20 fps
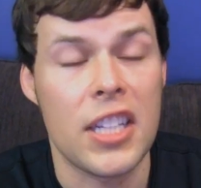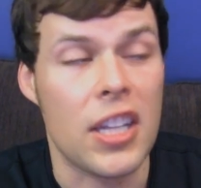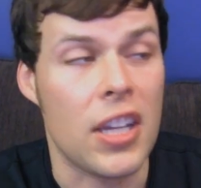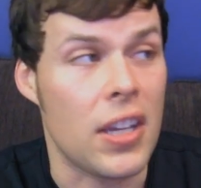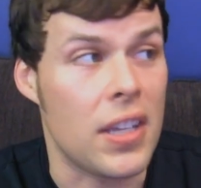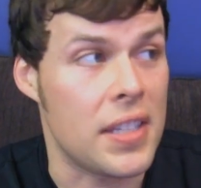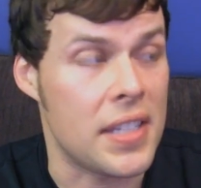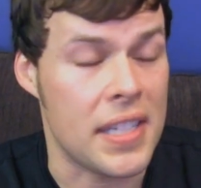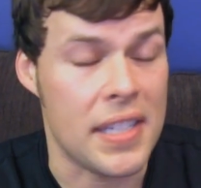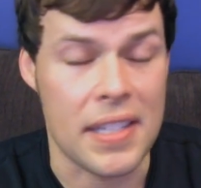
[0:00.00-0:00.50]

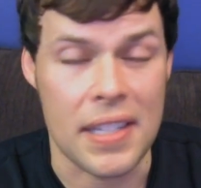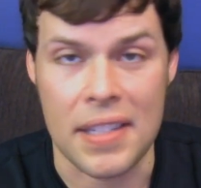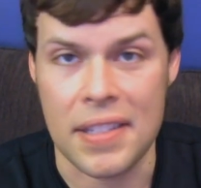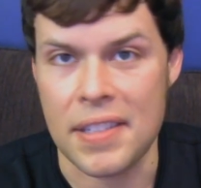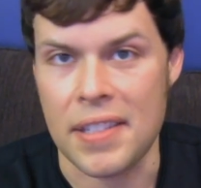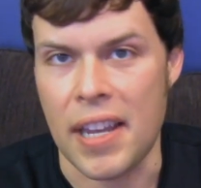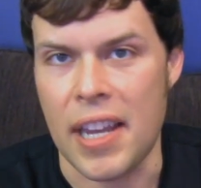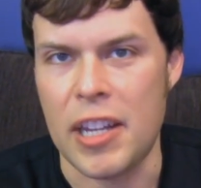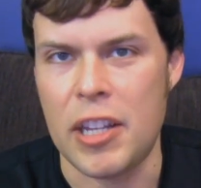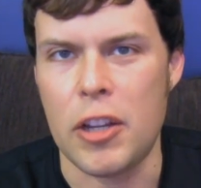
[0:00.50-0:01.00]
'Cause he's a
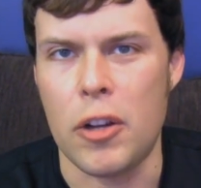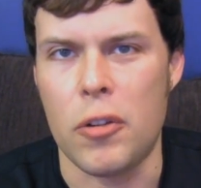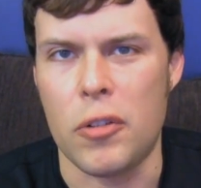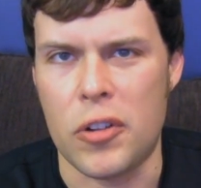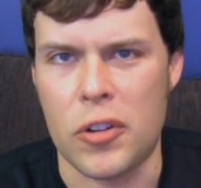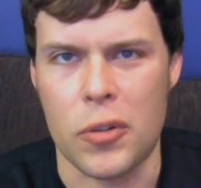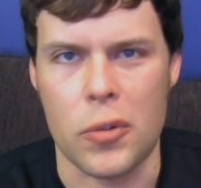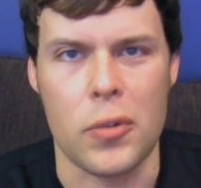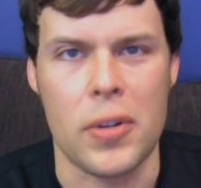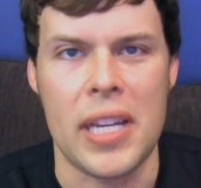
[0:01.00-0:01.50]
psycho
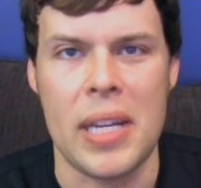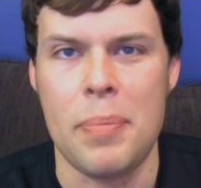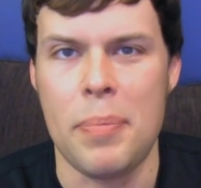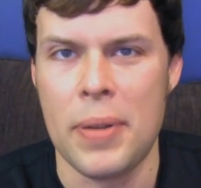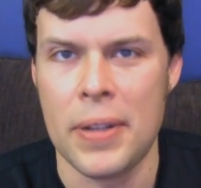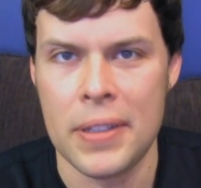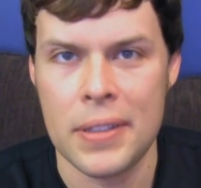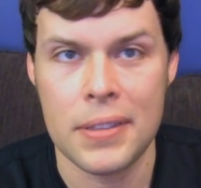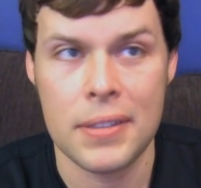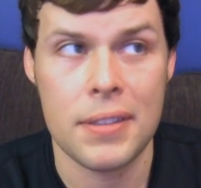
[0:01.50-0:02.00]
creep.
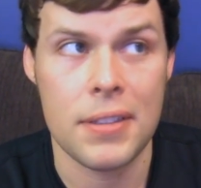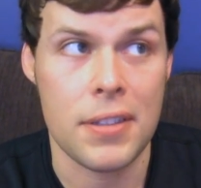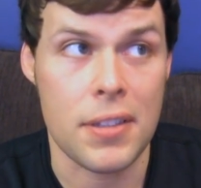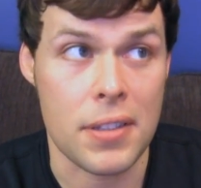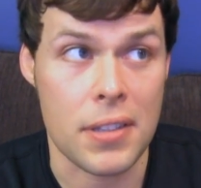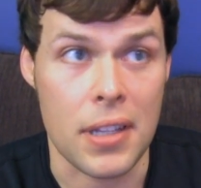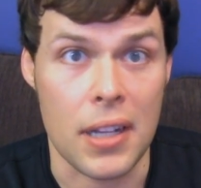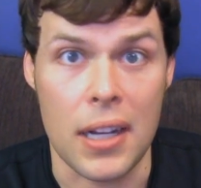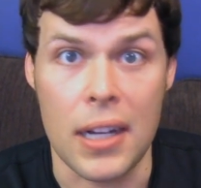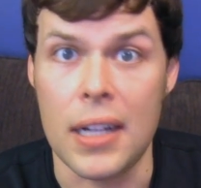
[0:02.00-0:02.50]

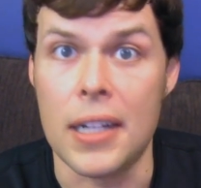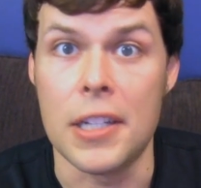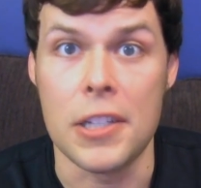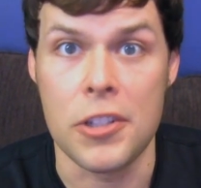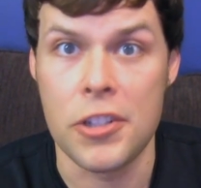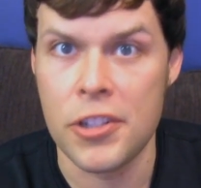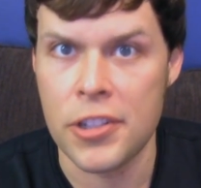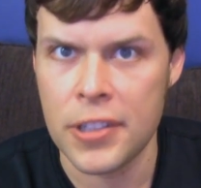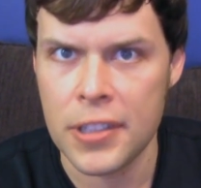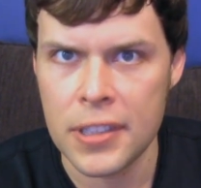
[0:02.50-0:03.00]
Just a
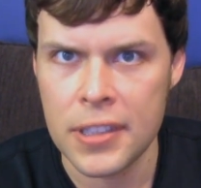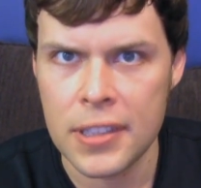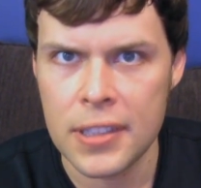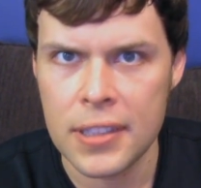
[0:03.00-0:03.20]
hunch.